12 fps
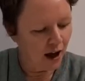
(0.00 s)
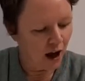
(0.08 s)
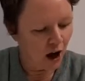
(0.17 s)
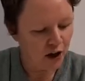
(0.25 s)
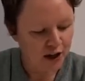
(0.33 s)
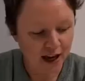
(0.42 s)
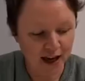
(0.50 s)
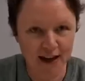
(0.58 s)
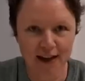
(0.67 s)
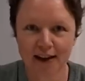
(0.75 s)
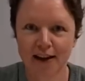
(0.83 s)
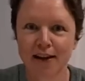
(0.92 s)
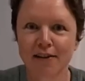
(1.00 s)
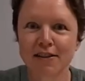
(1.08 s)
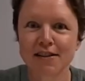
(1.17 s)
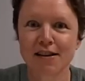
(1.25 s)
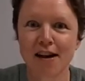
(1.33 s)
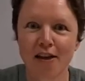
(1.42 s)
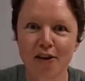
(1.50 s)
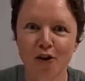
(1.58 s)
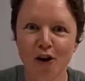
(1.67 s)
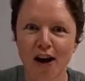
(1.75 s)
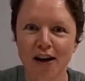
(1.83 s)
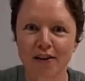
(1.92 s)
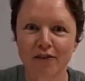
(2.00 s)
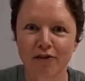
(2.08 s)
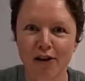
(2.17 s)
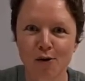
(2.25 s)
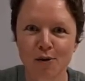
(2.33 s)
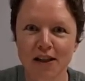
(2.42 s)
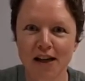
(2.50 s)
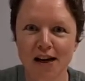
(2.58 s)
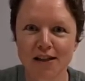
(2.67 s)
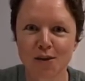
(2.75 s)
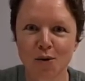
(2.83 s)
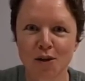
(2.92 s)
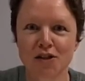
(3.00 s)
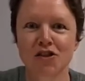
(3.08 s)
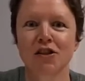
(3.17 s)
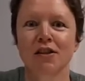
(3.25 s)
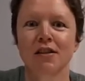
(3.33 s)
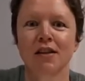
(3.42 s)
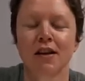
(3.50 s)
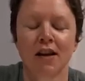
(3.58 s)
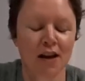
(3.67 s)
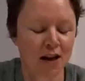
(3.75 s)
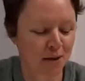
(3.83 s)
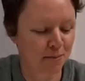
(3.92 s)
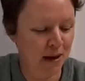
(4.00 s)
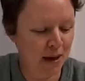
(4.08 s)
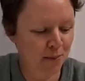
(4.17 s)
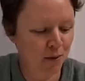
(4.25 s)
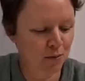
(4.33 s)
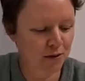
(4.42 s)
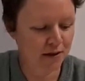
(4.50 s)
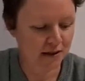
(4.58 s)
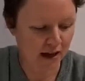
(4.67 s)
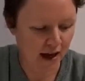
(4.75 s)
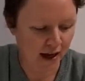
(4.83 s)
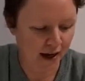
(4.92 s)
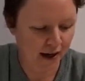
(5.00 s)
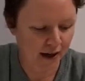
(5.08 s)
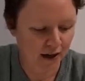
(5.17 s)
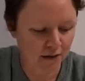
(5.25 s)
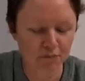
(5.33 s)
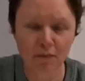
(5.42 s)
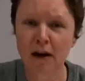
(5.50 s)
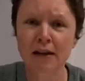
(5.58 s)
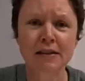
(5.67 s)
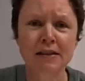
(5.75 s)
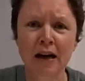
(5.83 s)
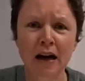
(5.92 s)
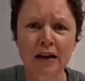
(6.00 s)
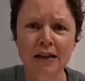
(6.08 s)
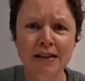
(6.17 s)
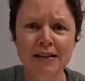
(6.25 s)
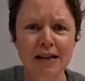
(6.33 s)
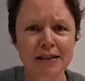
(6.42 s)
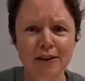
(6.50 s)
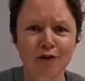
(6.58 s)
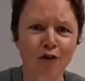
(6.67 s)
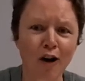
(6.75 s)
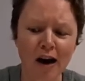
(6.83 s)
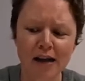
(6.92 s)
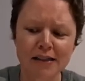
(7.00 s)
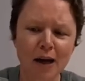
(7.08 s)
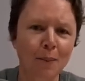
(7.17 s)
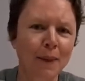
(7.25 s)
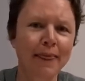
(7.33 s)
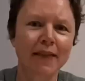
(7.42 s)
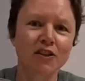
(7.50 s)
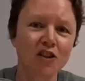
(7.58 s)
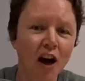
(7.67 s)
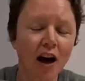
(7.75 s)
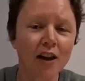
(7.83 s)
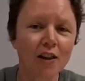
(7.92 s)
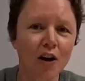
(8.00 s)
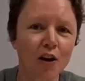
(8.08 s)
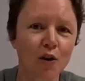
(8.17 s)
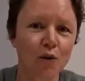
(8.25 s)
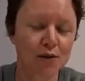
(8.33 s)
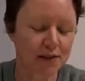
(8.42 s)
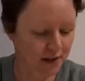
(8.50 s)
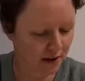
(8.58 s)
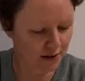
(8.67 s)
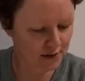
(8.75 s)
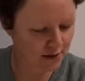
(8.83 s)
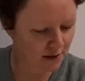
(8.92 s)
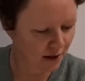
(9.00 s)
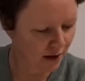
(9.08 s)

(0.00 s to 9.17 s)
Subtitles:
Okay, here is another great frequently asked question. People will say, my starter doesn't rise up in the jar like yours does.